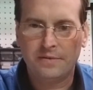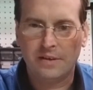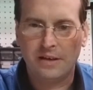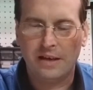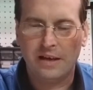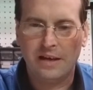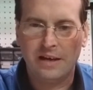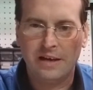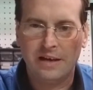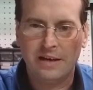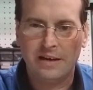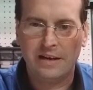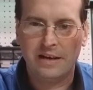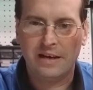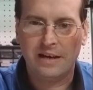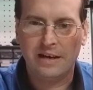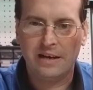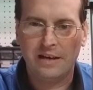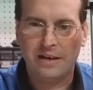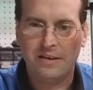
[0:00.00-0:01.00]
And
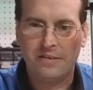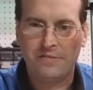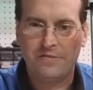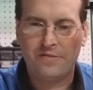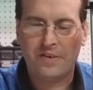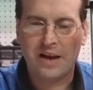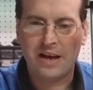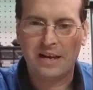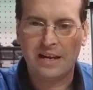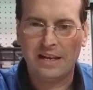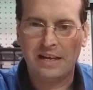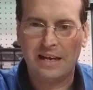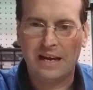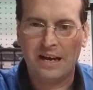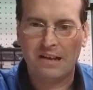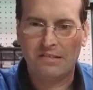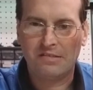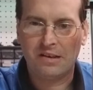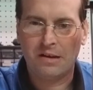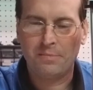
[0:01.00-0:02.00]
I finally
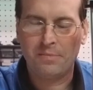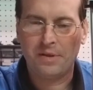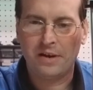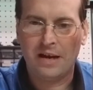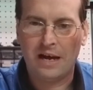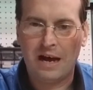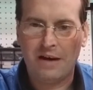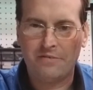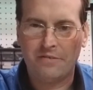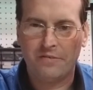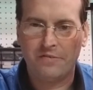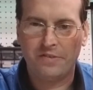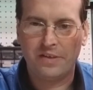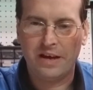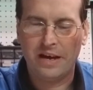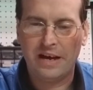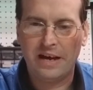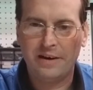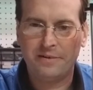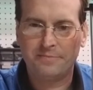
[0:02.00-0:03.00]
got something off of
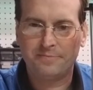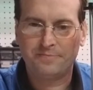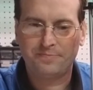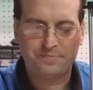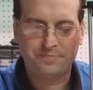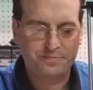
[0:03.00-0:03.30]
that.